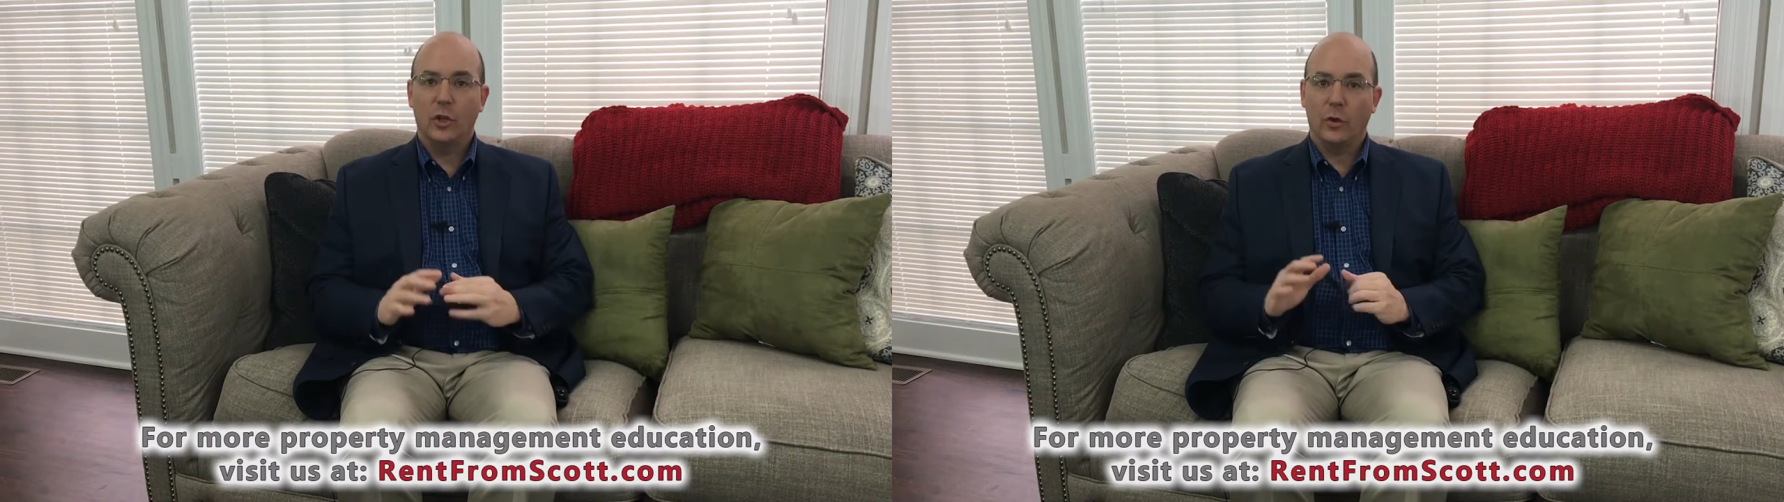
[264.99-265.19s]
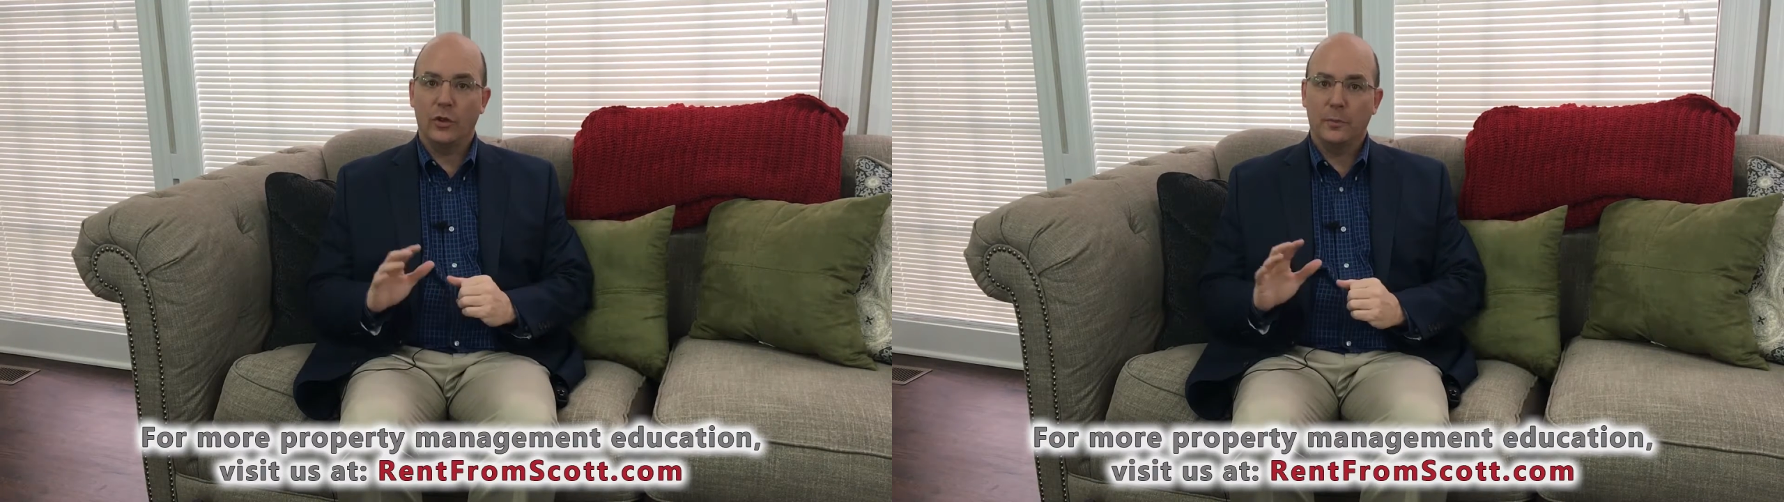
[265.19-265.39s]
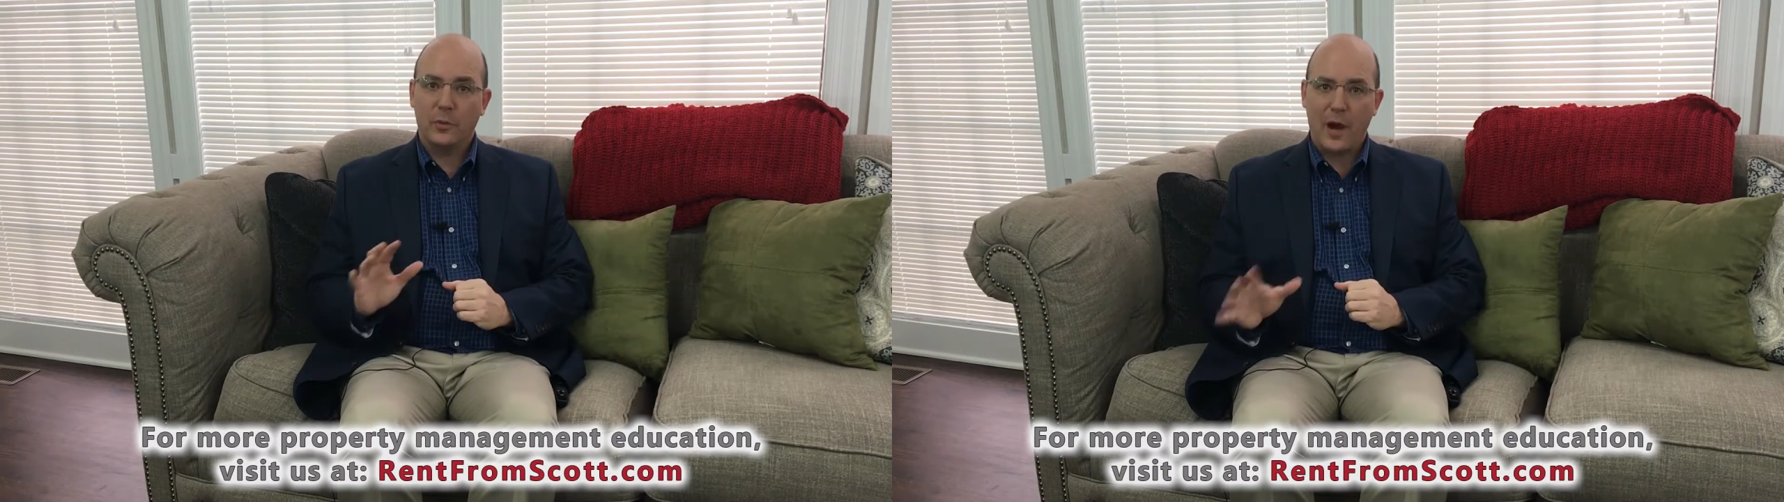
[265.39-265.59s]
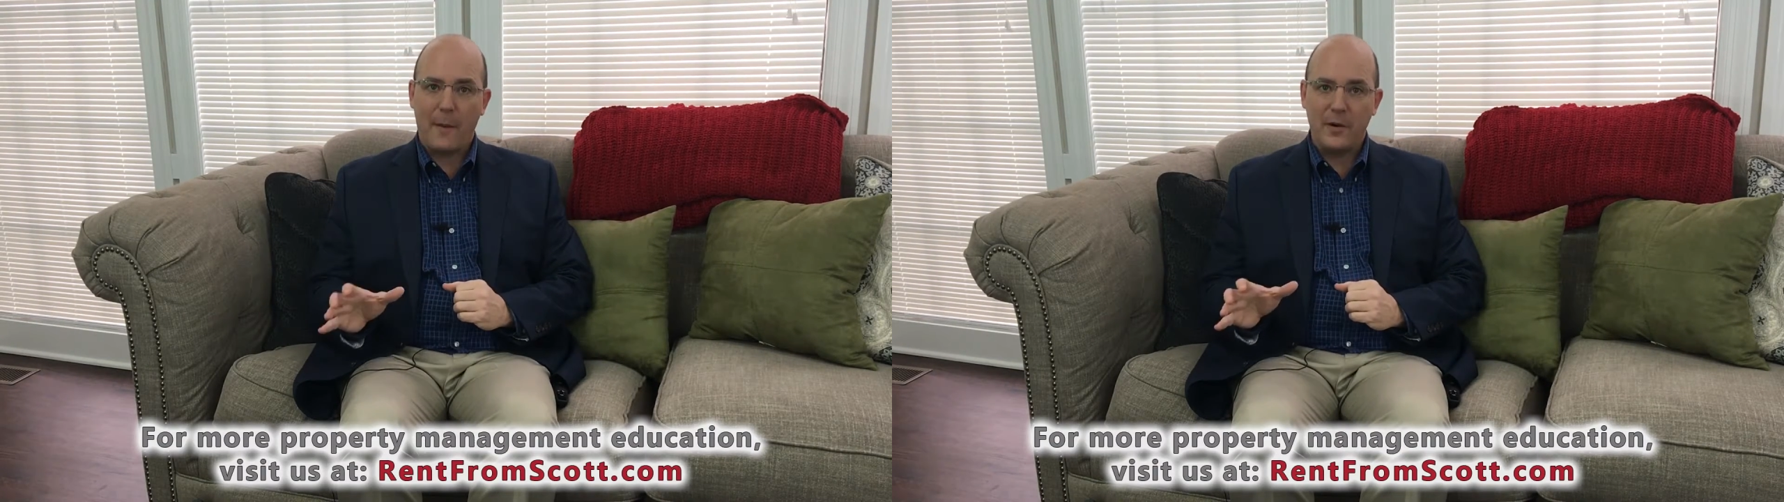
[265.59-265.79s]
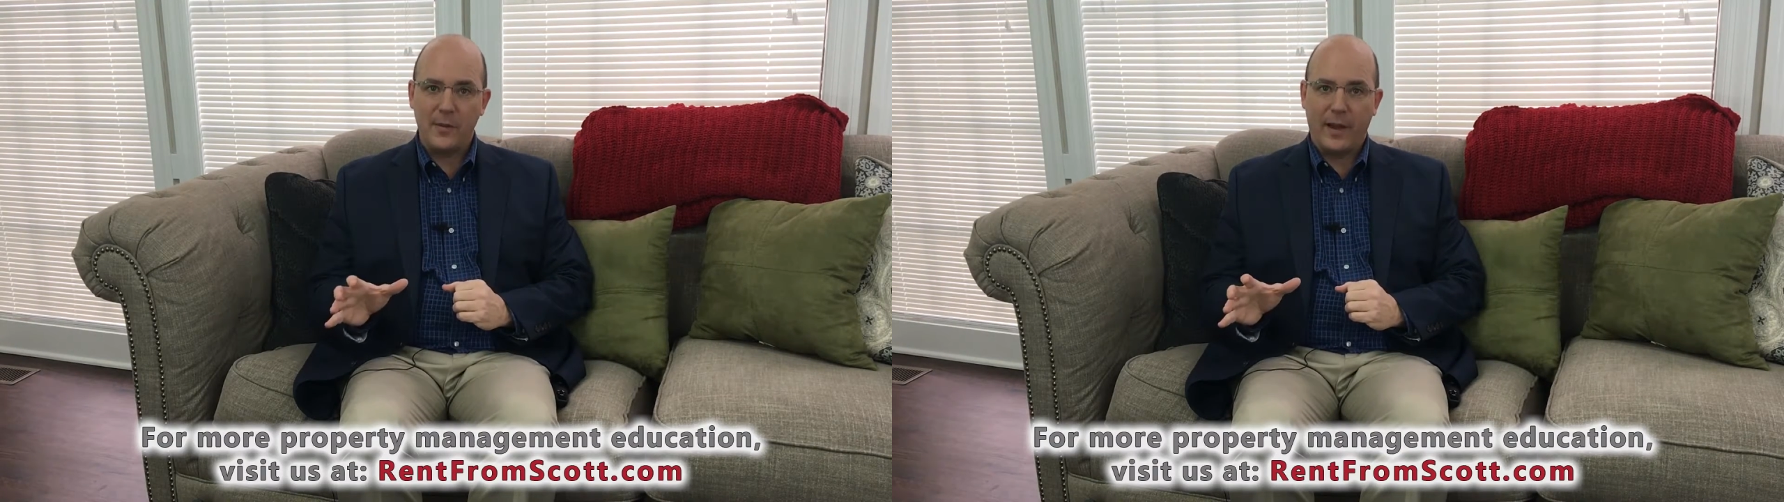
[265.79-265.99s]
go to the
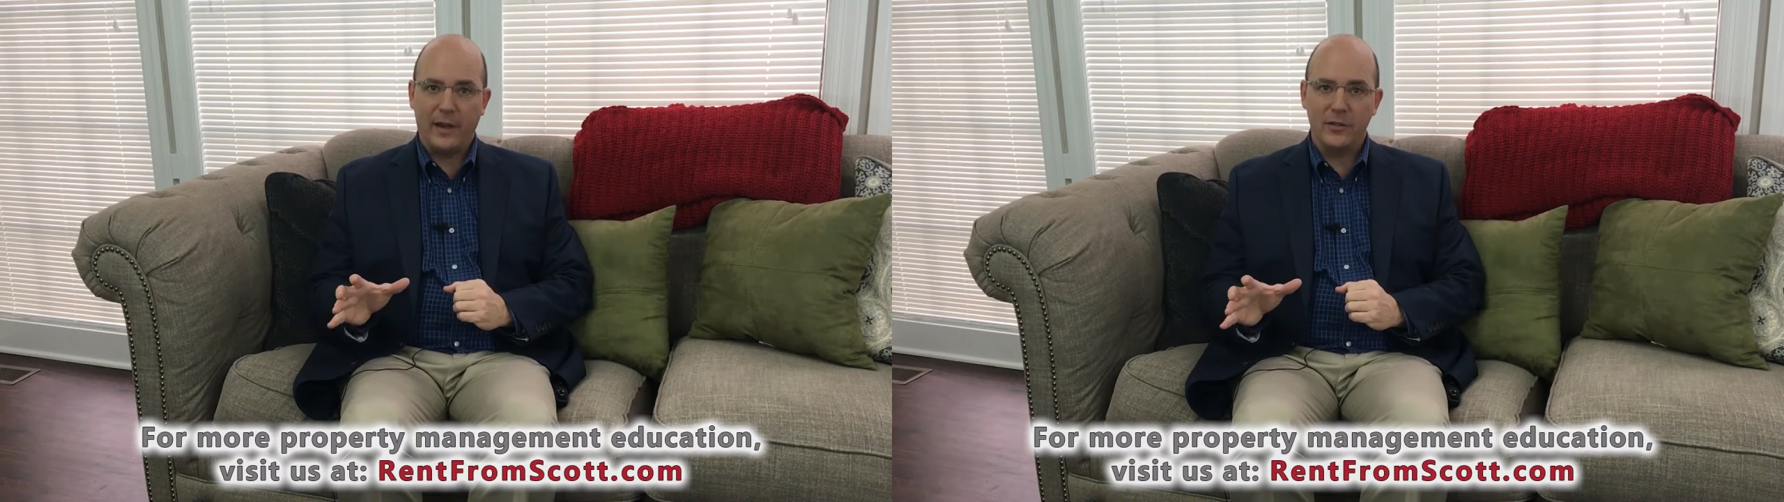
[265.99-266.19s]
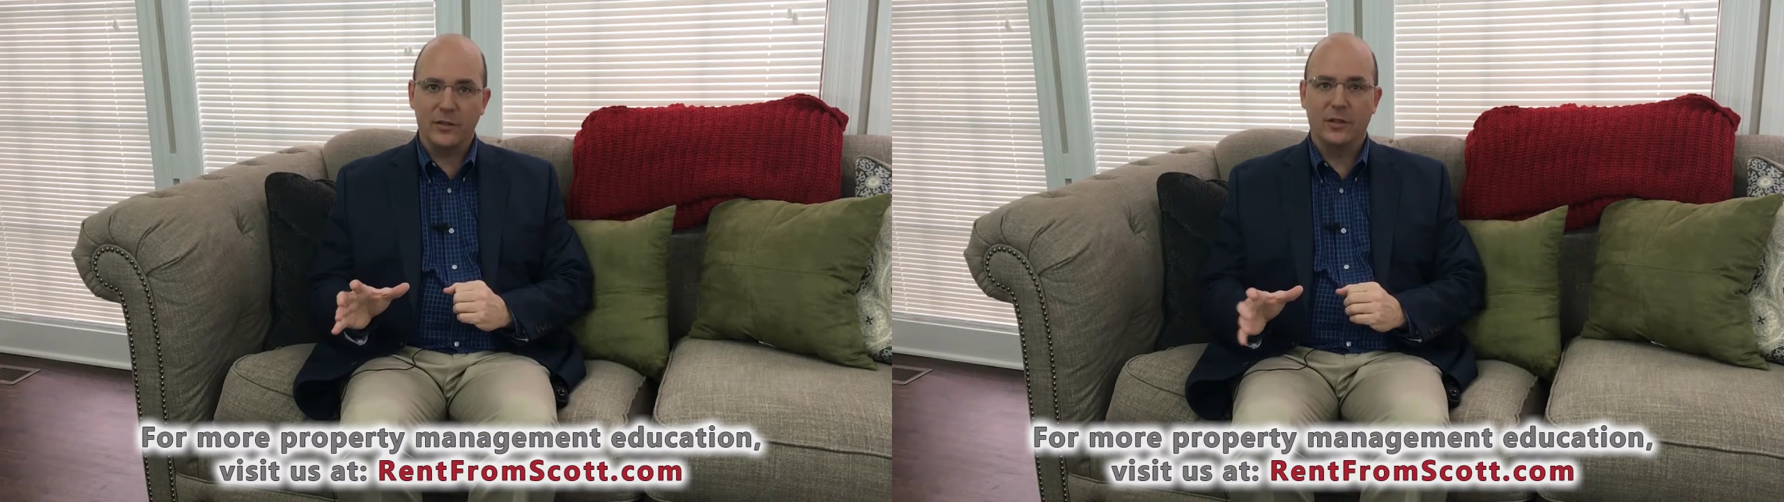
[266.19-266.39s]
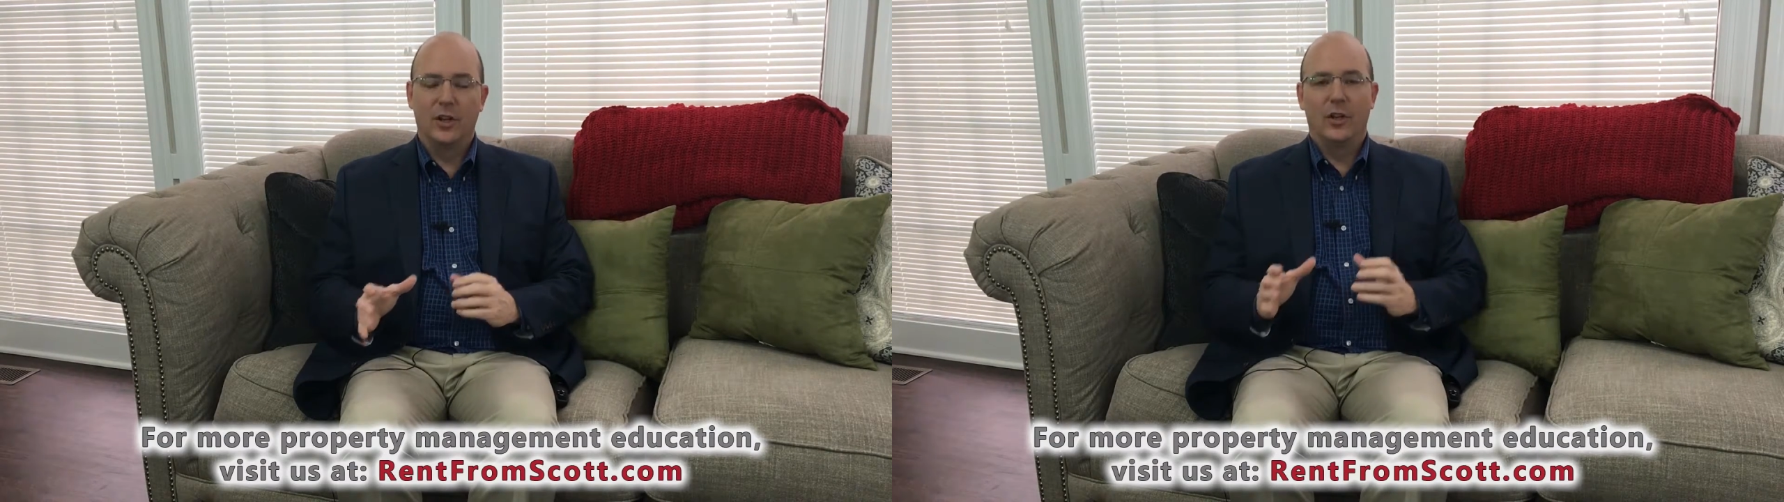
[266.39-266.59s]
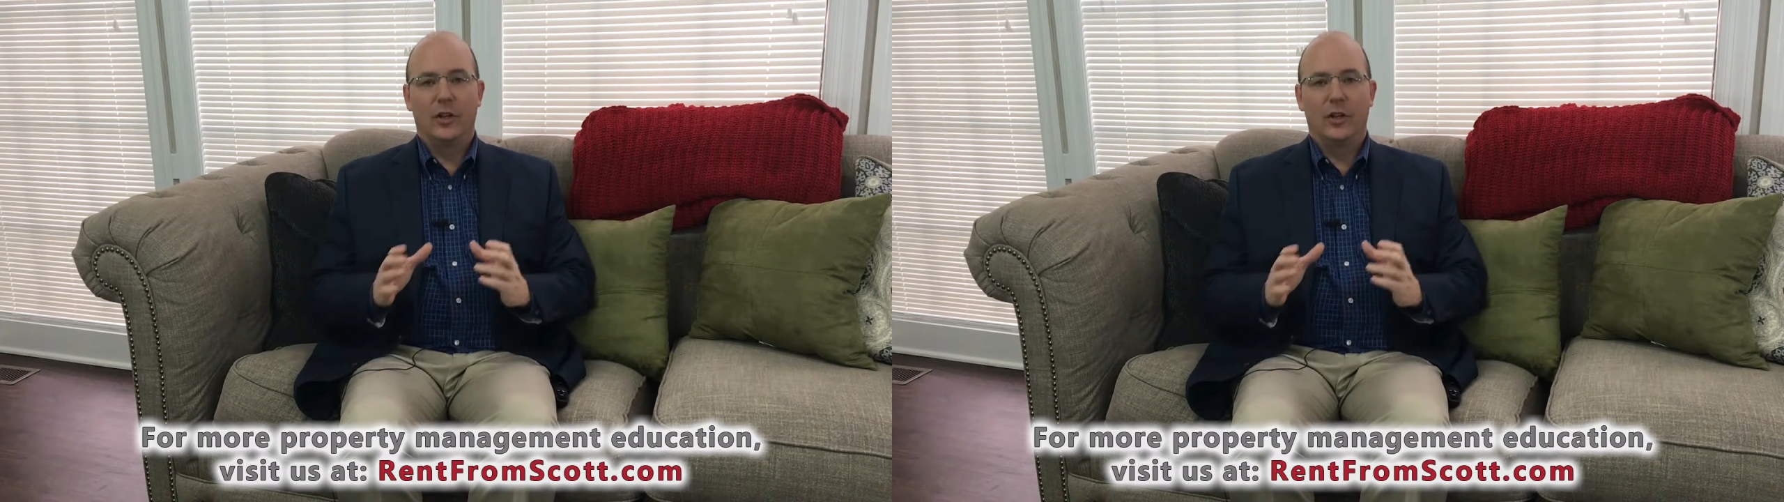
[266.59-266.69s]
property manager,